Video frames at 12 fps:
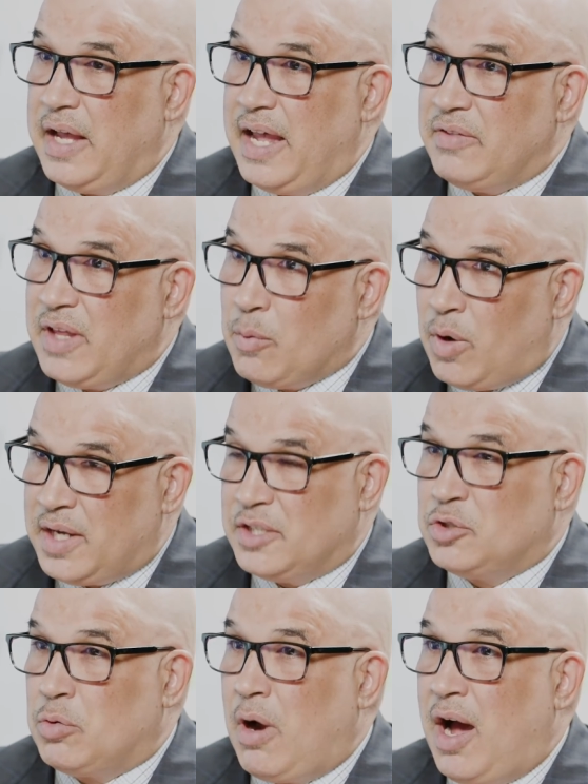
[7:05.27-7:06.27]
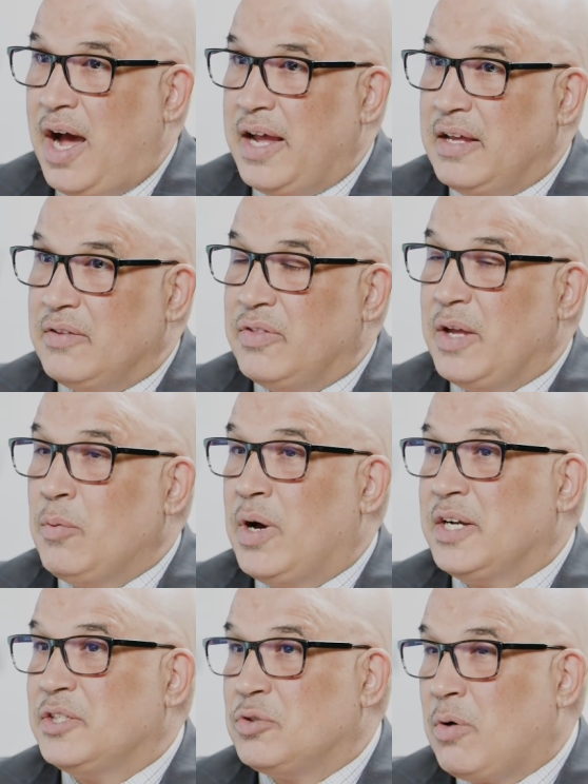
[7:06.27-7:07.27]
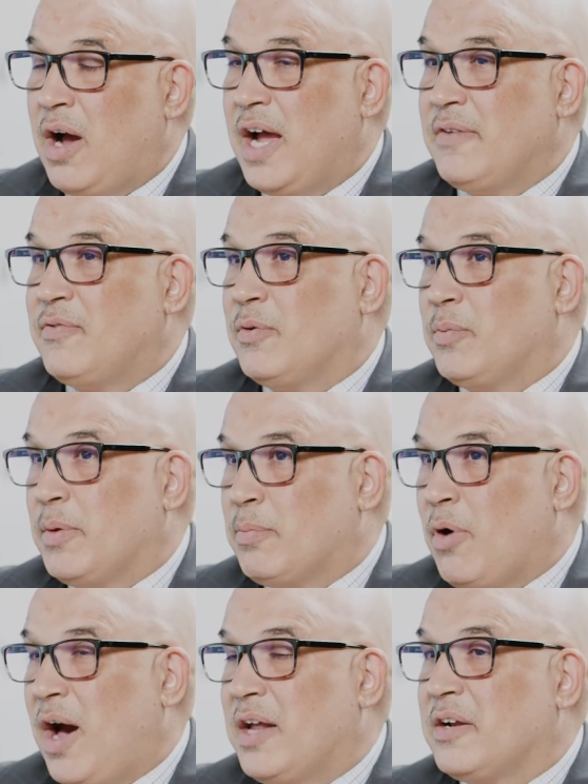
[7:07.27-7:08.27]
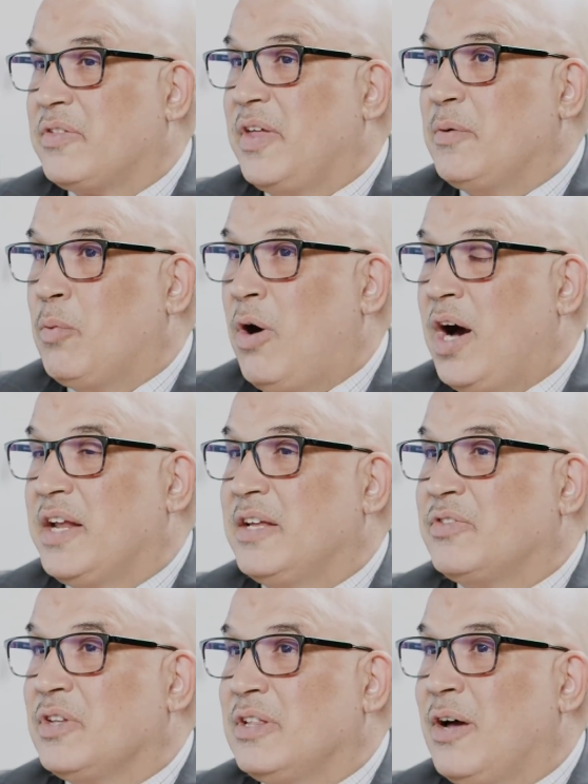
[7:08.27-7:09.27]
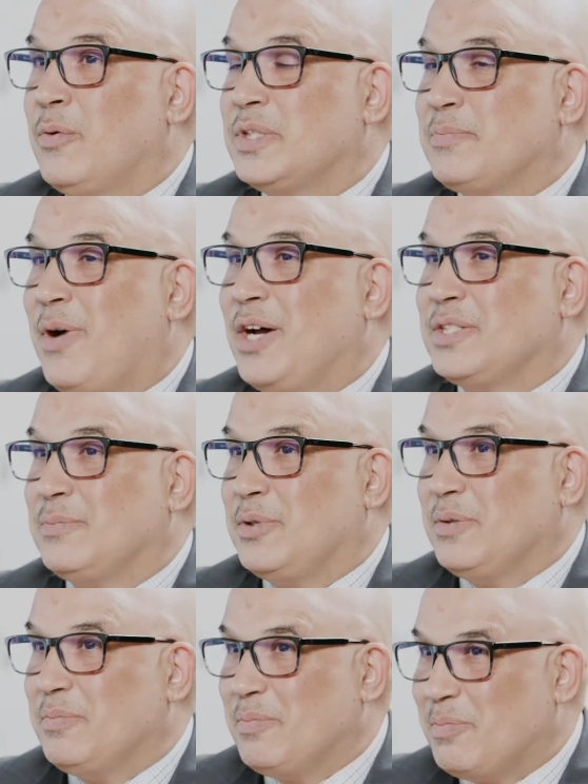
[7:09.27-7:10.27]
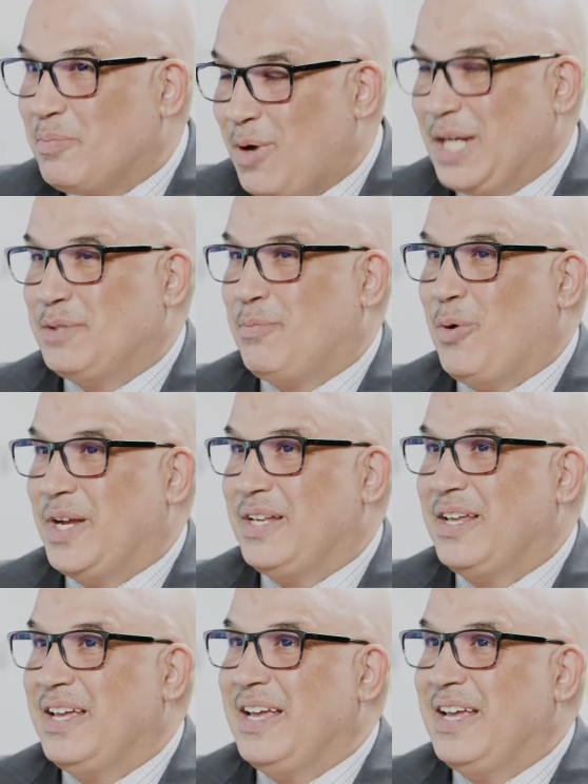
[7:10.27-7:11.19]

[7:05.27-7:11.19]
and they want to try, they want to try for the product they want at the lowest possible price point.